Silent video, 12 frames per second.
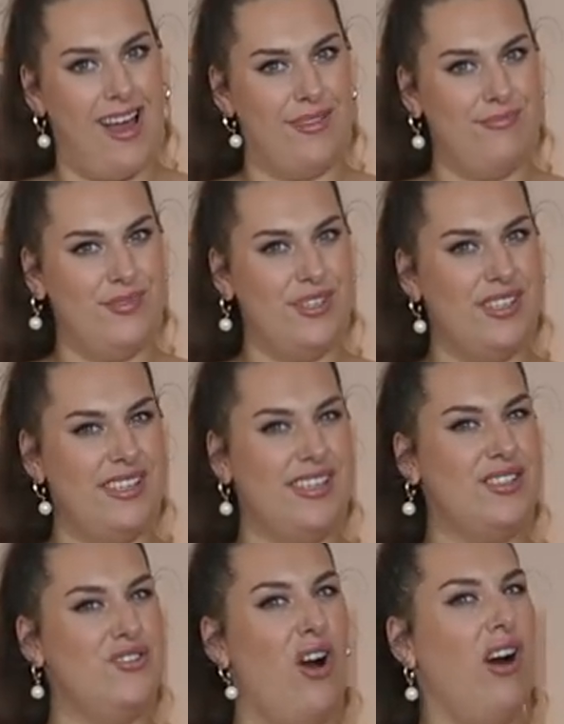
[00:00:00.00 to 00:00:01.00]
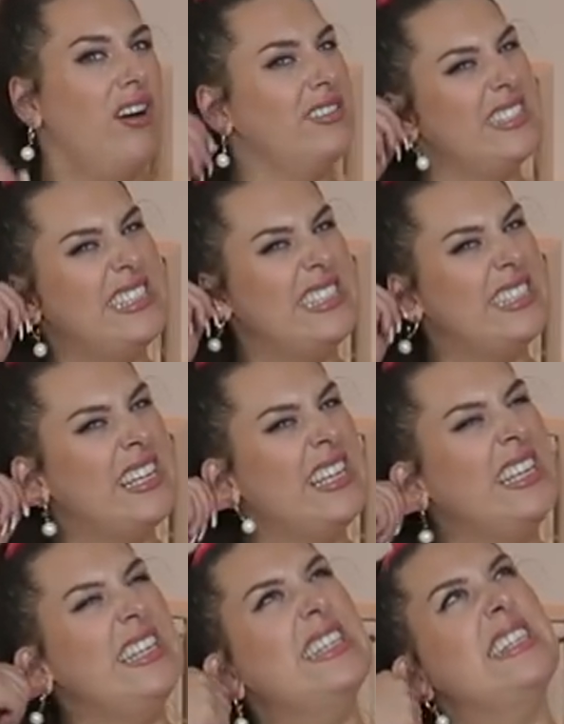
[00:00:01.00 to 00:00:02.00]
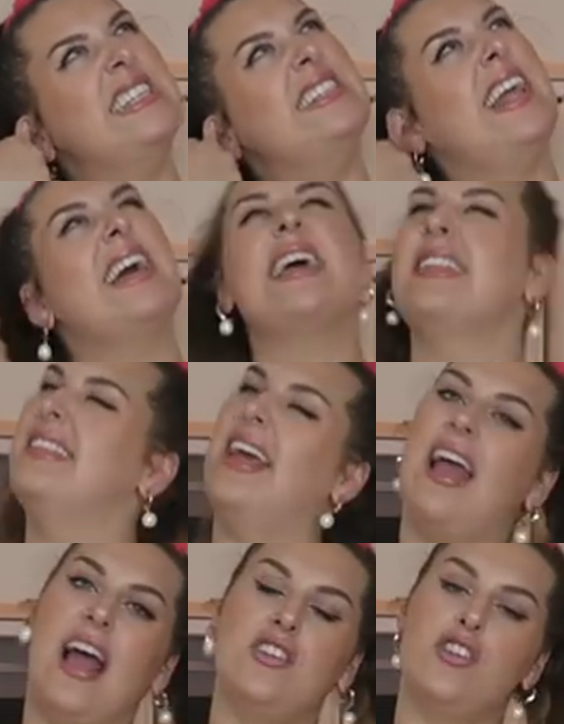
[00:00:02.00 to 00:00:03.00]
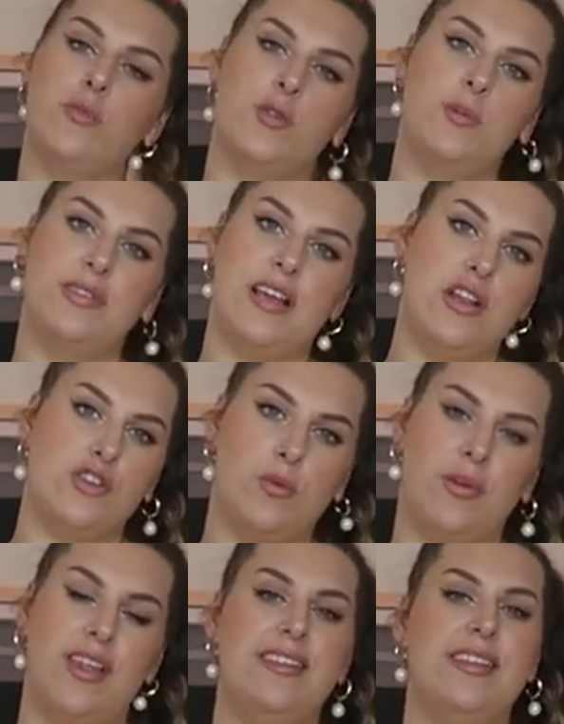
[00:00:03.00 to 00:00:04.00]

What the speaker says: and just, it's not, like, they had so much potential, but they